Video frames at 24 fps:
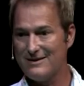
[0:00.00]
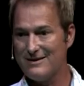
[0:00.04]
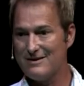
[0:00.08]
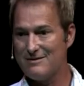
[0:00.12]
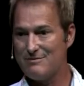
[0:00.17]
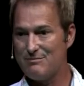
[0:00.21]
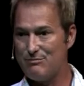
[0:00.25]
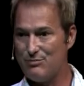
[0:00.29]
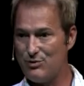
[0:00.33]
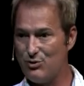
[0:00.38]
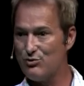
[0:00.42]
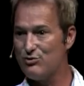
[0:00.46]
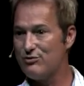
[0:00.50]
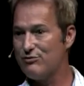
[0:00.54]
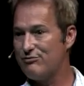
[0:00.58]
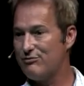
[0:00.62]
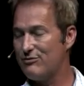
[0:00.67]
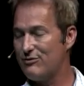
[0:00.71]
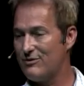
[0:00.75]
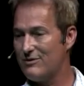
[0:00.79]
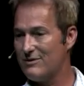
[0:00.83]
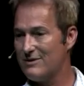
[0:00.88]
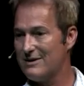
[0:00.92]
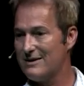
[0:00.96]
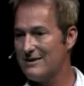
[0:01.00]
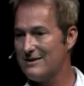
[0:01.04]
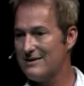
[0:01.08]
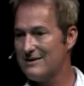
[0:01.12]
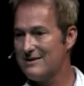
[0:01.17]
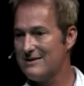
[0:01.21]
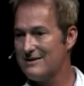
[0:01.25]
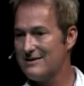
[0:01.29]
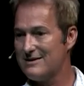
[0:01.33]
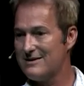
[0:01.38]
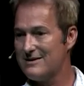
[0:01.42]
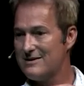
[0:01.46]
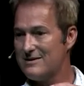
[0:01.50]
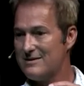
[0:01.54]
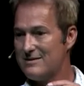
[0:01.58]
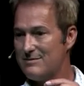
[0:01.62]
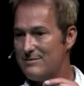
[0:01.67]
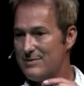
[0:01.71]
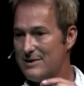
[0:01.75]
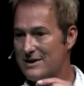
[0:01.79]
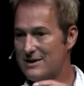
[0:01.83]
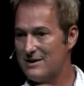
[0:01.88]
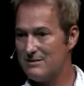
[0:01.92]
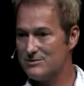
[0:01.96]
Beautiful
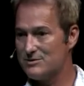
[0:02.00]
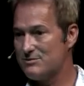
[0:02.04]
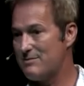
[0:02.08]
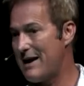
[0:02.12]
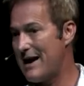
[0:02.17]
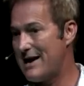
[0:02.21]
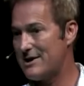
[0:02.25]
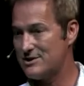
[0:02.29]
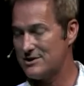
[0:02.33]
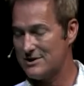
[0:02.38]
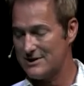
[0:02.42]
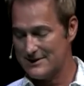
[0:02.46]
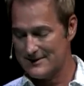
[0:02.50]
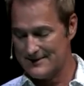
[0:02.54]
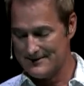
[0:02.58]
becomes magic.